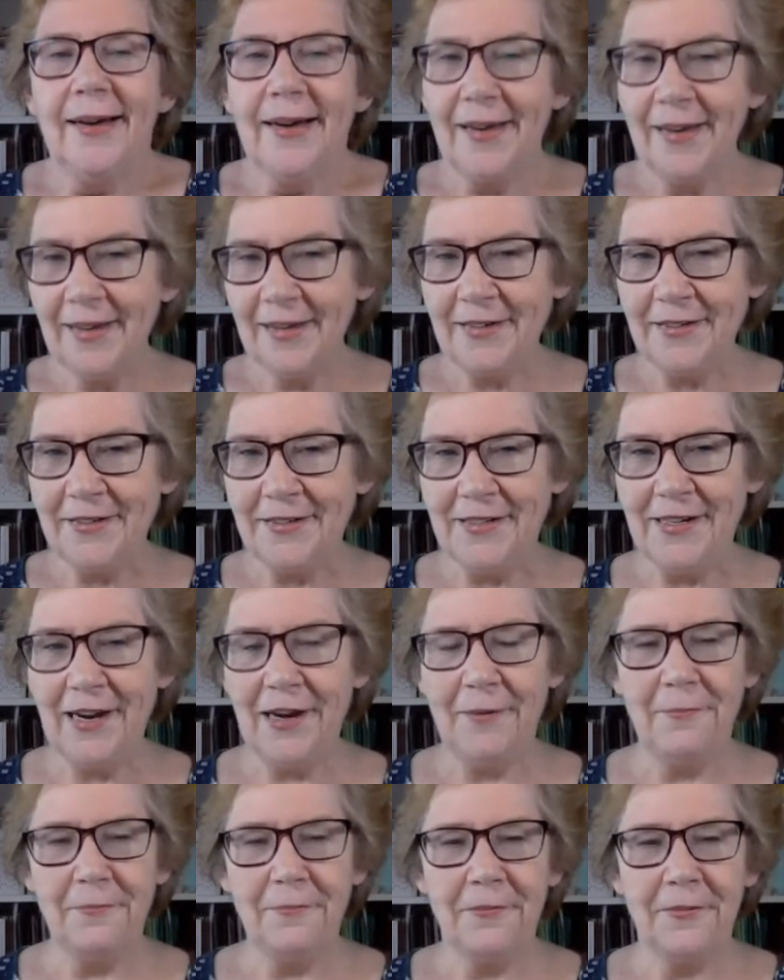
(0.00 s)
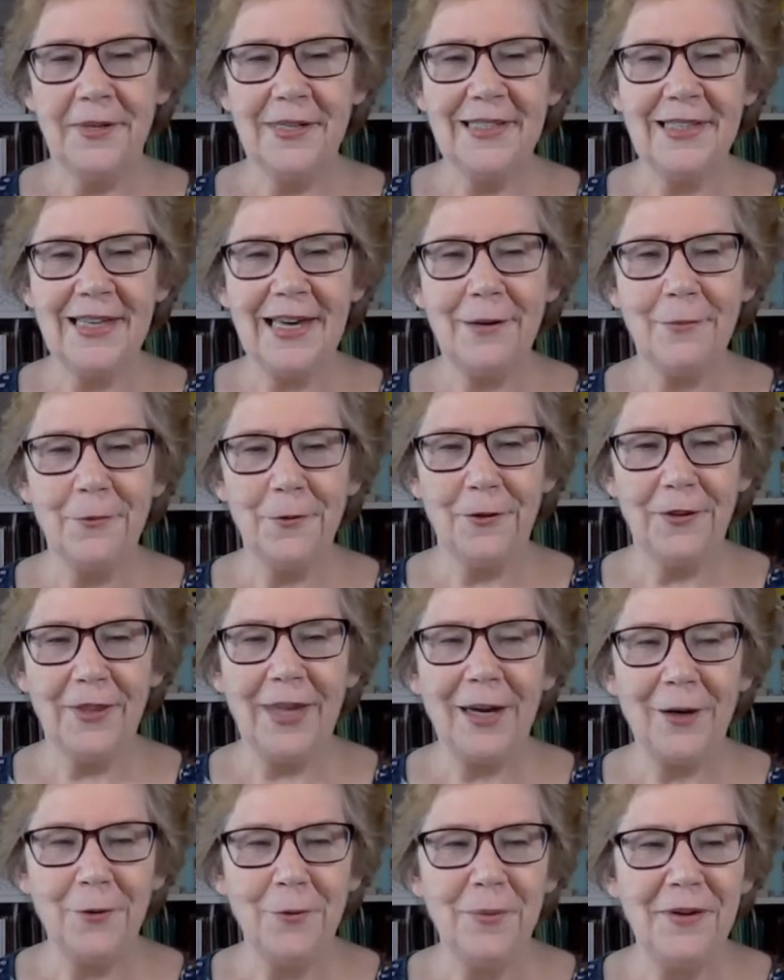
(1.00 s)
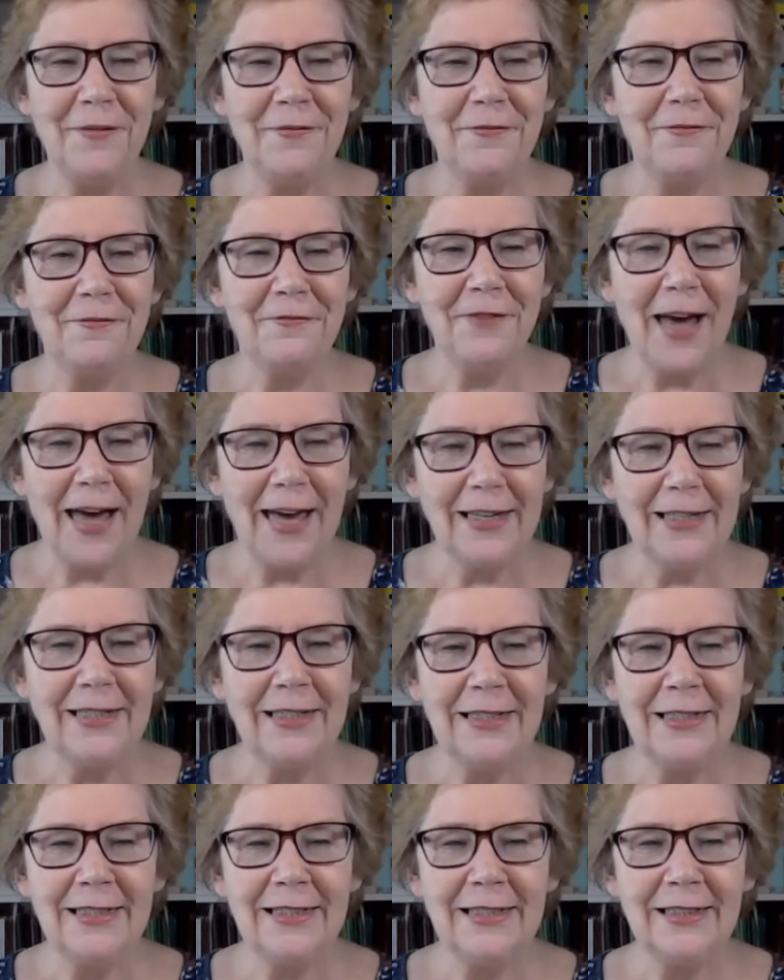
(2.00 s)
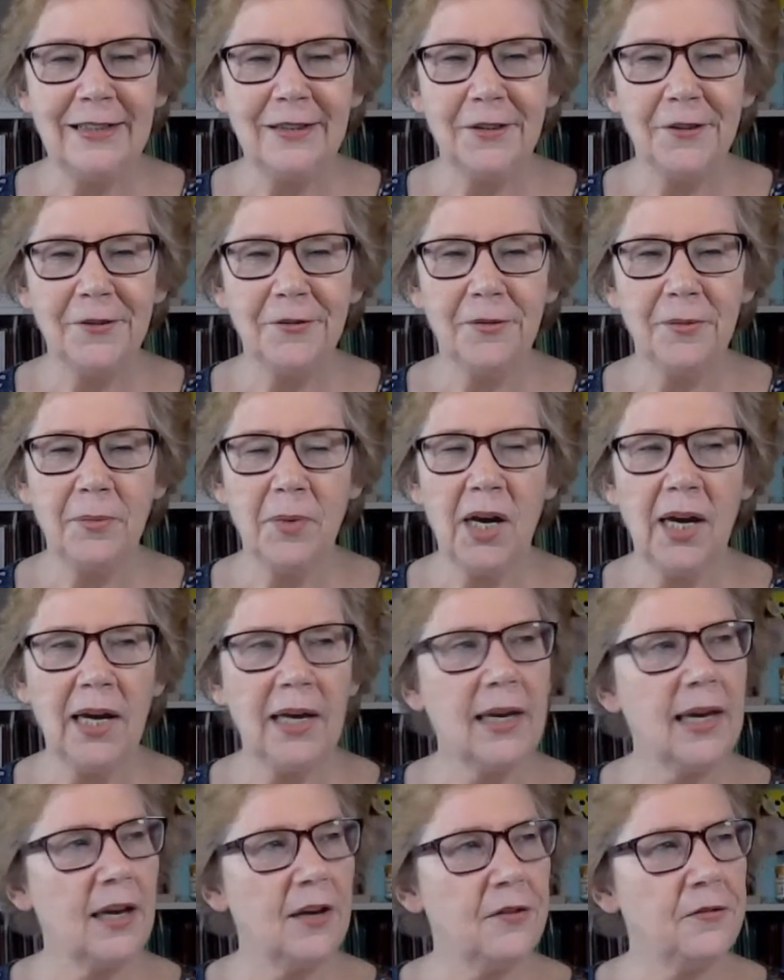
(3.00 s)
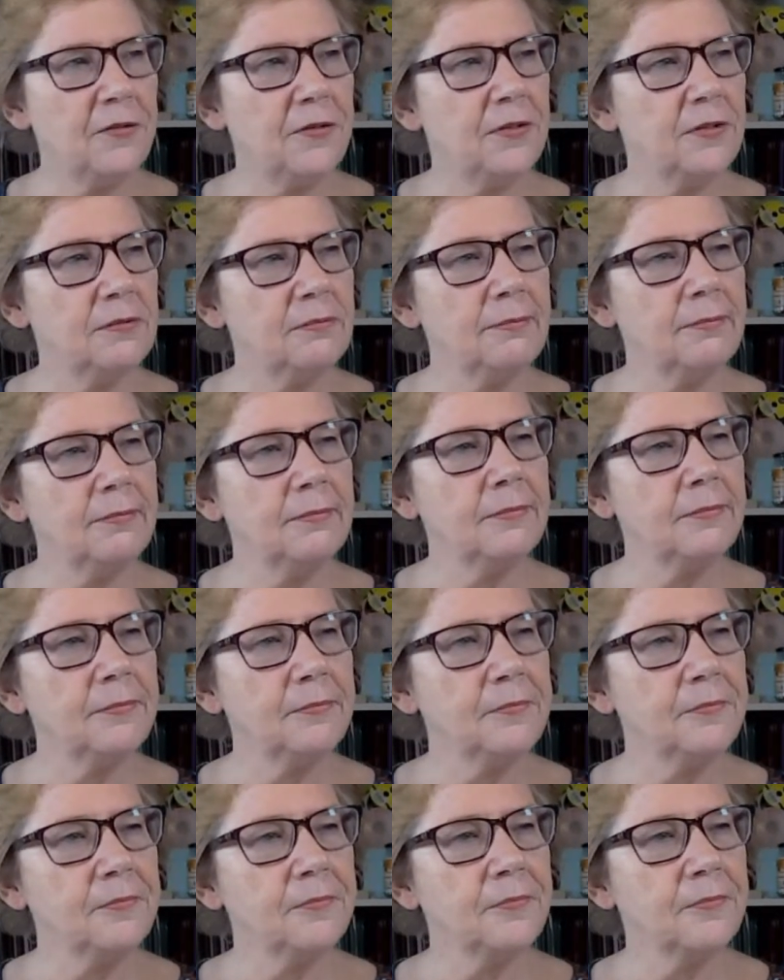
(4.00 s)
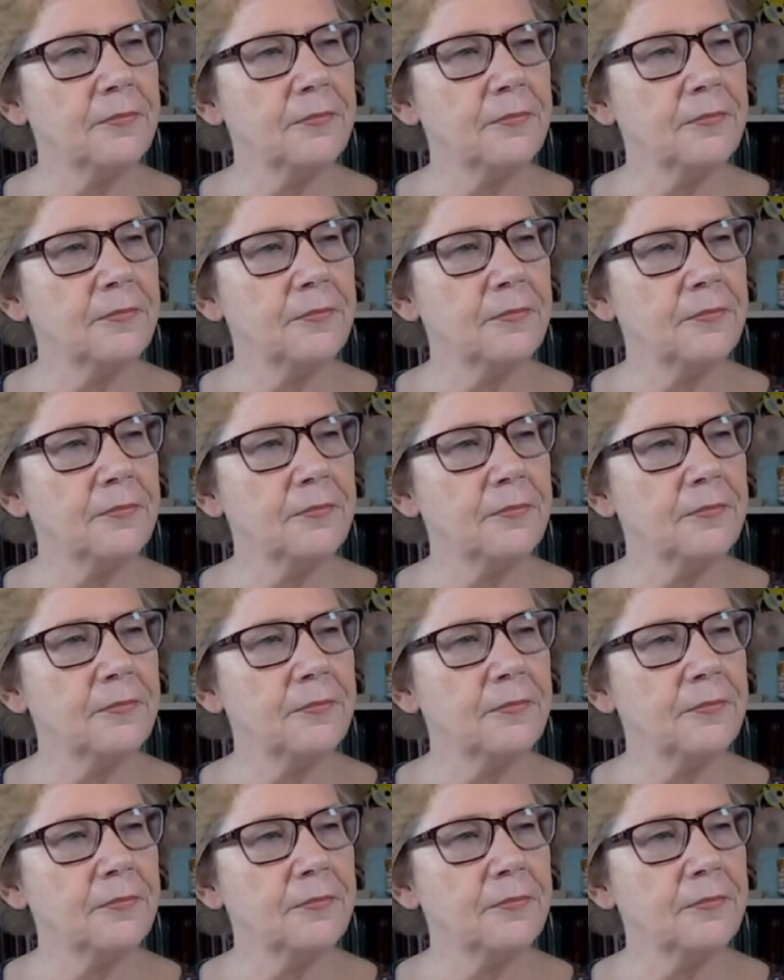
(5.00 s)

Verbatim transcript: and because um, that that could be fun. We might have. Hmm,